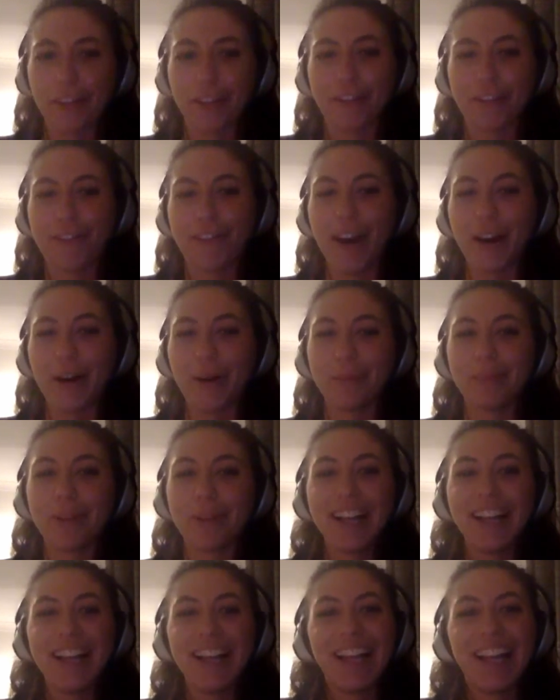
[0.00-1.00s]
at the film,
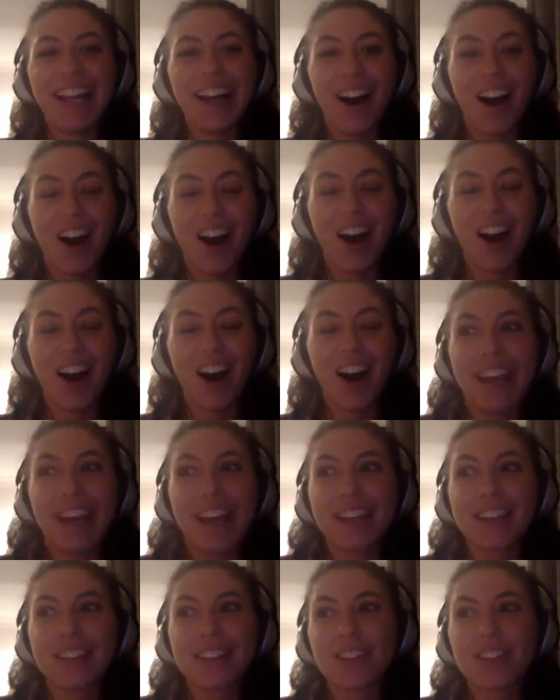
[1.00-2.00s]

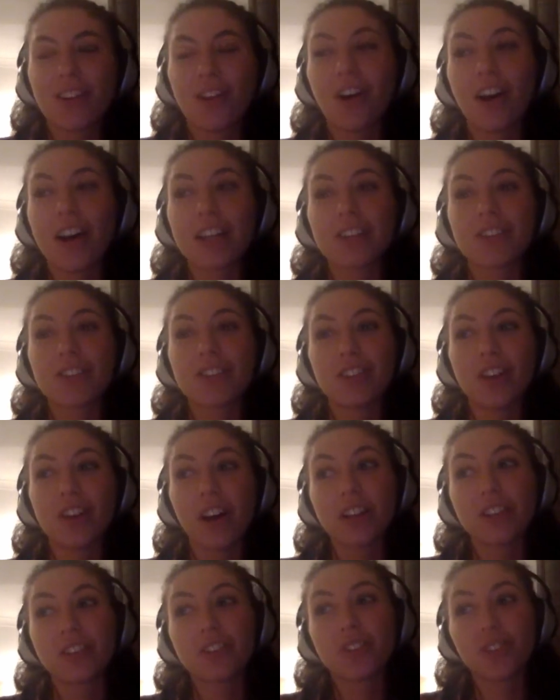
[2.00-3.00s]
I
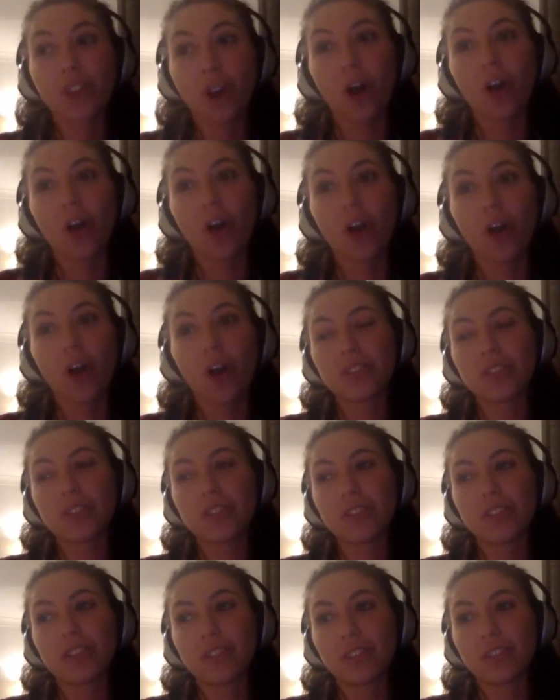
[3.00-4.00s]
shot
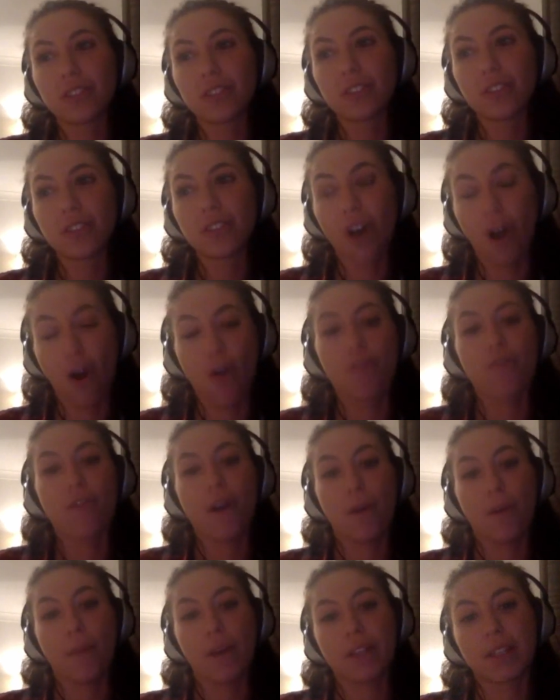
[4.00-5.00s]
the whole
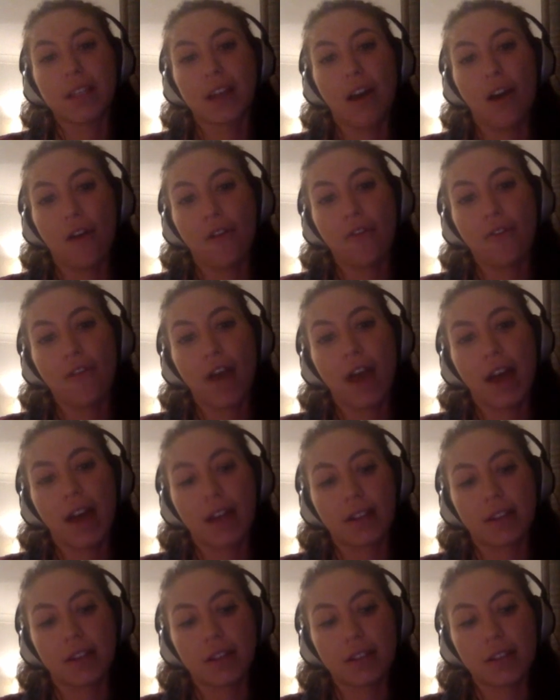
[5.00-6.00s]
film myself
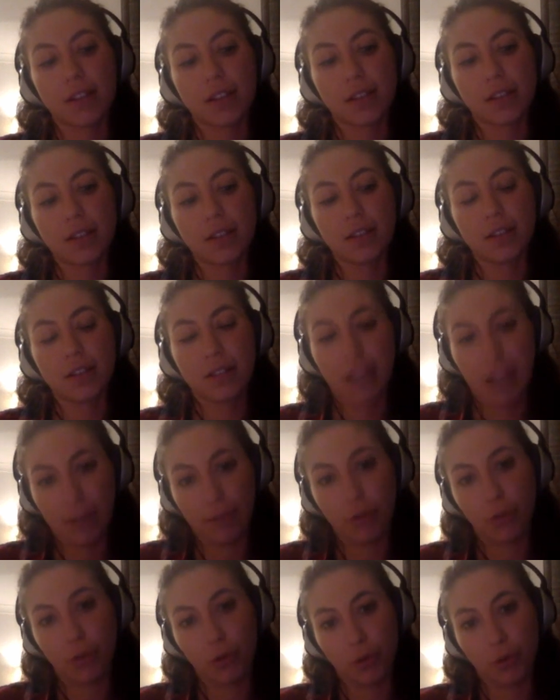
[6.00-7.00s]
and
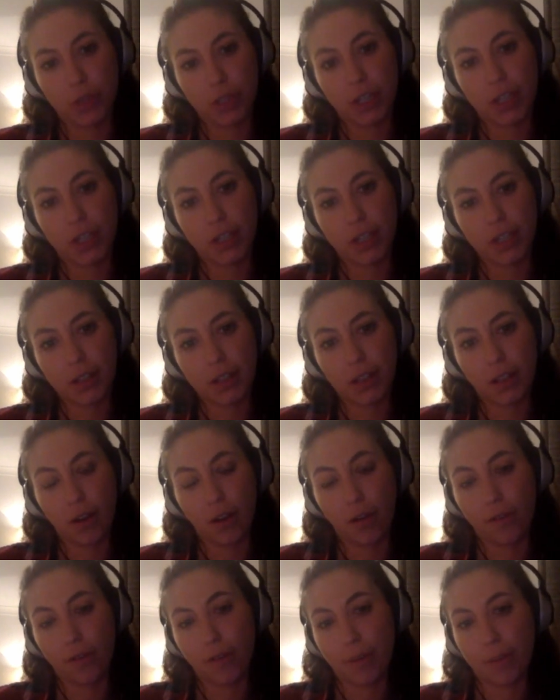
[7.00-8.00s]
sound recorded the
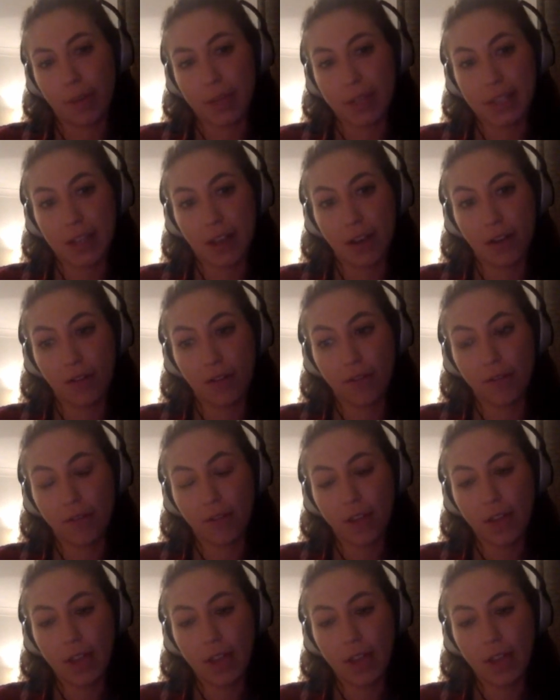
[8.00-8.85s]
whole film myself.